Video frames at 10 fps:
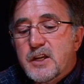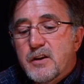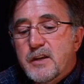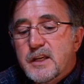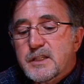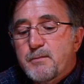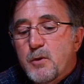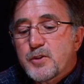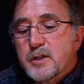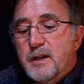current
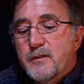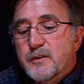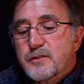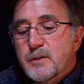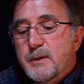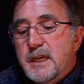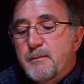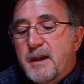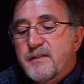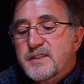exposure levels to
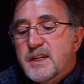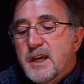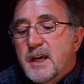EMFs